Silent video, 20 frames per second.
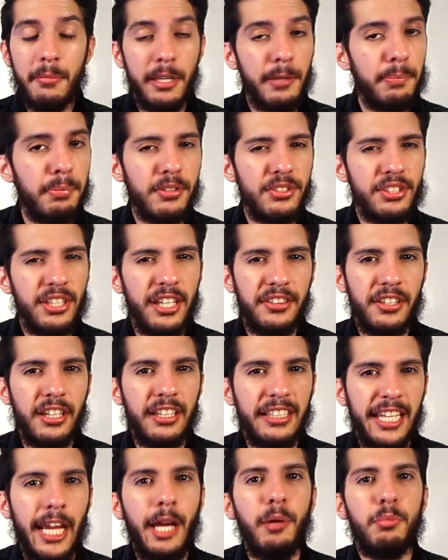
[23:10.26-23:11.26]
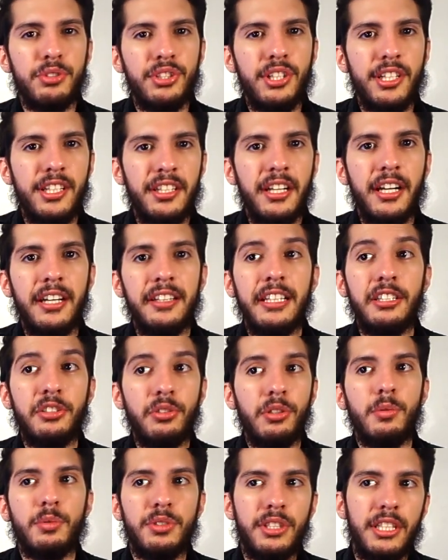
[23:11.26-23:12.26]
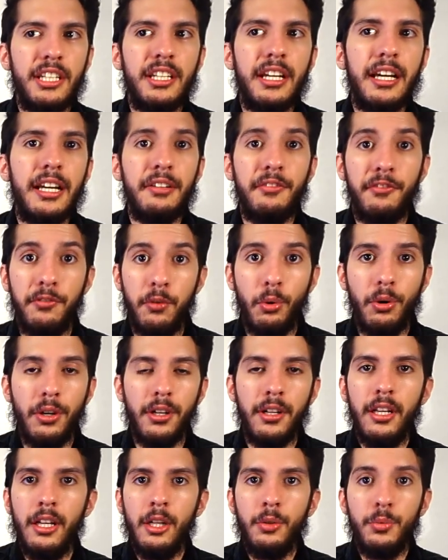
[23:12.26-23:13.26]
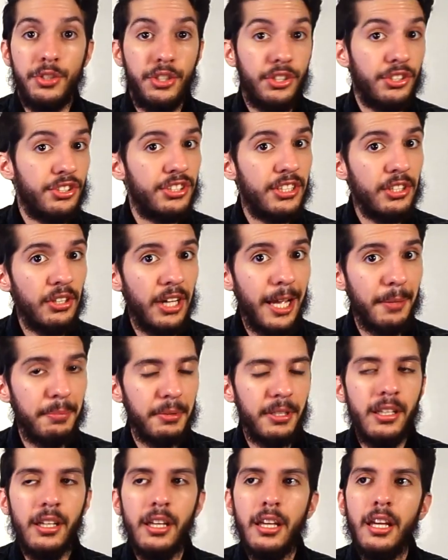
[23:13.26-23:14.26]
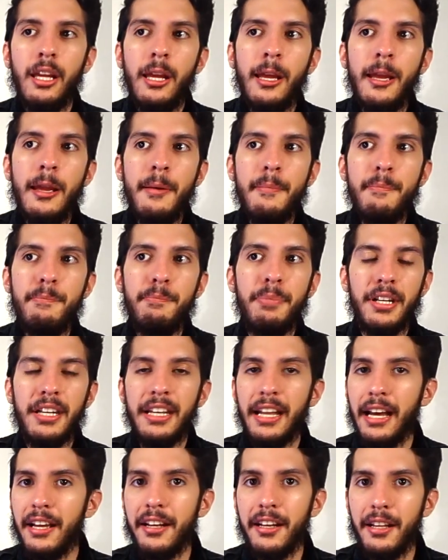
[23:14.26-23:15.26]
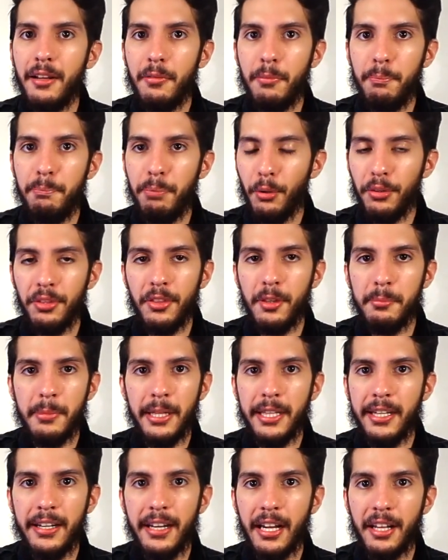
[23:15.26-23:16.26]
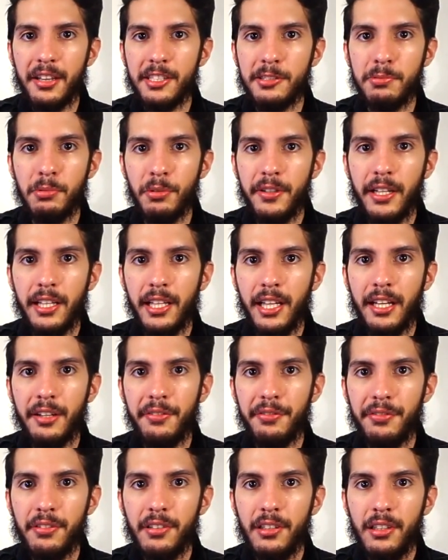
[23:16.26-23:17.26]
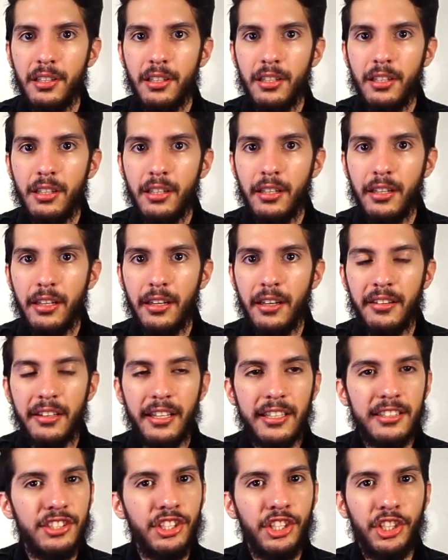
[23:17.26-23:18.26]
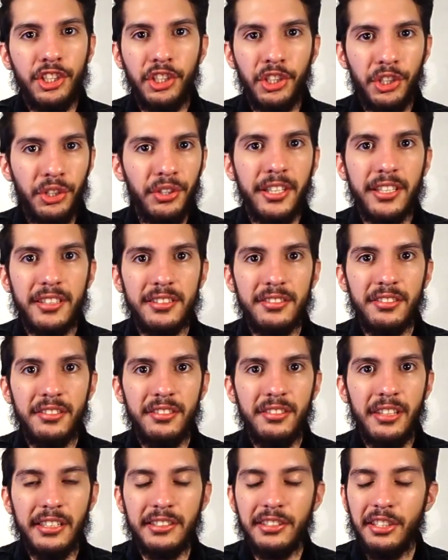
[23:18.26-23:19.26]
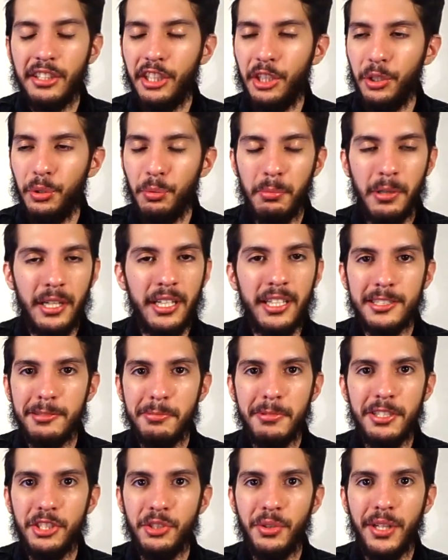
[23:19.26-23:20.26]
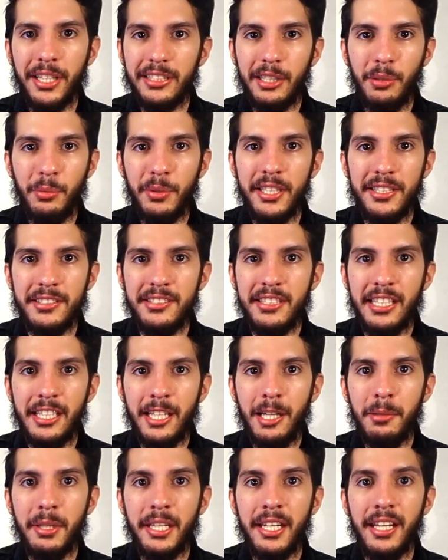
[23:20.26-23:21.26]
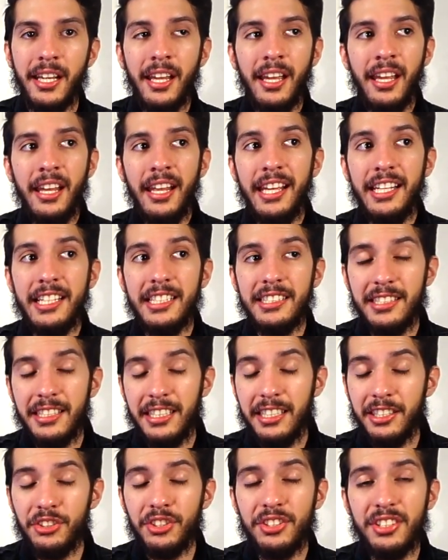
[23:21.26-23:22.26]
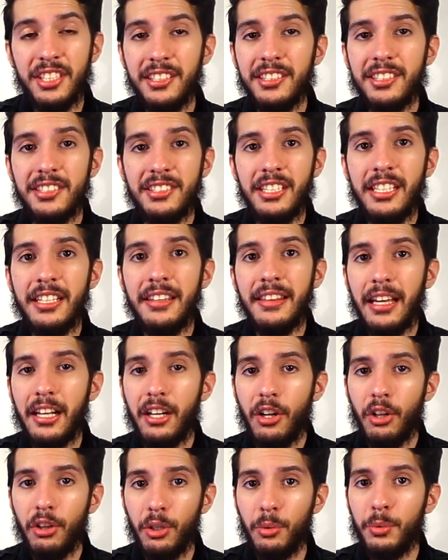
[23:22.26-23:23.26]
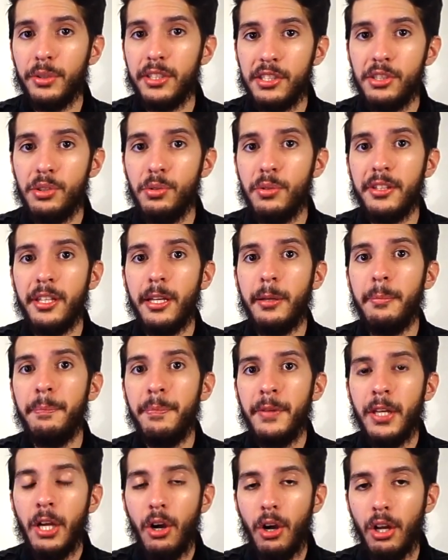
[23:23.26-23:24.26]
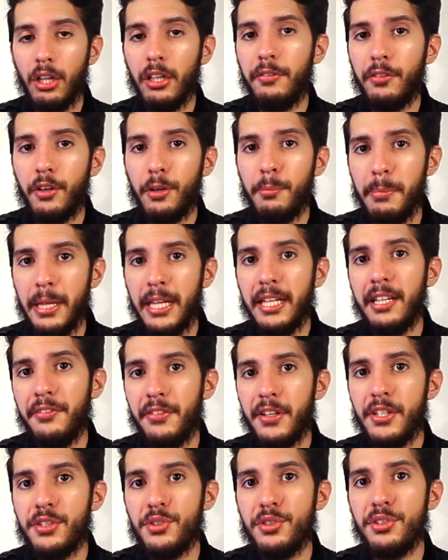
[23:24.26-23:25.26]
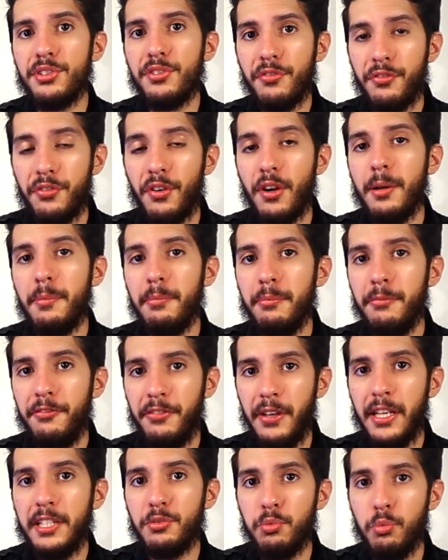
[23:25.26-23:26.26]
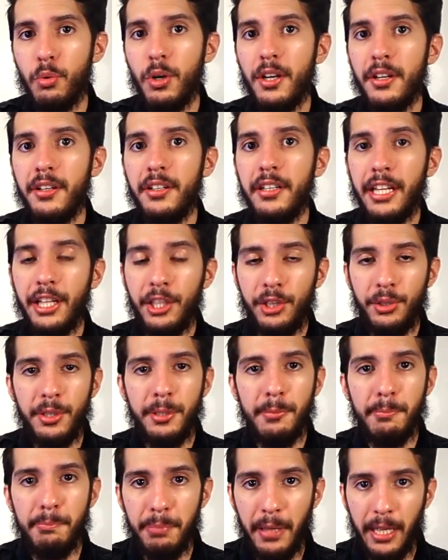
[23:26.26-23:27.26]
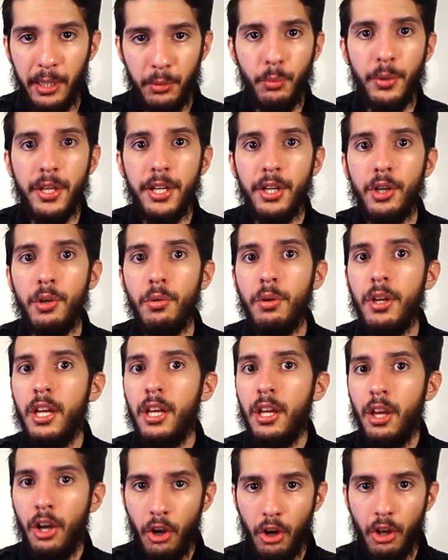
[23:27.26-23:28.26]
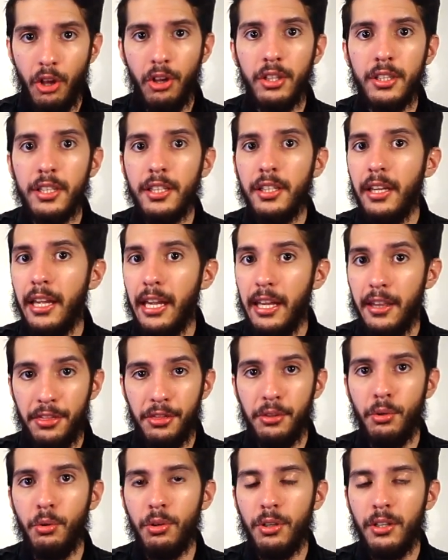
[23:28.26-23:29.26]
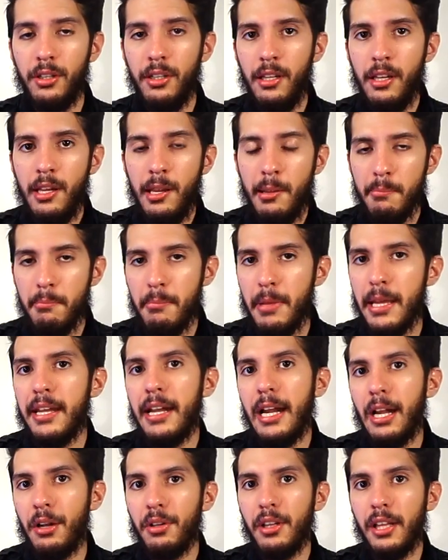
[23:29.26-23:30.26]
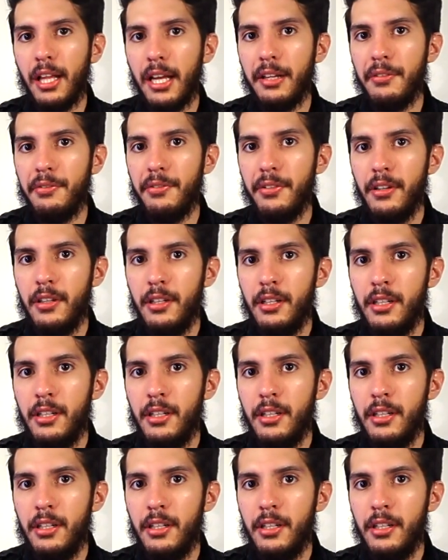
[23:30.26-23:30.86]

me personally, I thought Cap was going to die and then Tony was going to die in 4, which could still happen. But both of them made it out of this movie alive. And that's curious. That's a humongous misdirect that we didn't see coming. And it's interesting to see that, along with the two of them, all of our main Avengers from Phase 1, including Black Widow, Hulk, and Thor, made it out alive.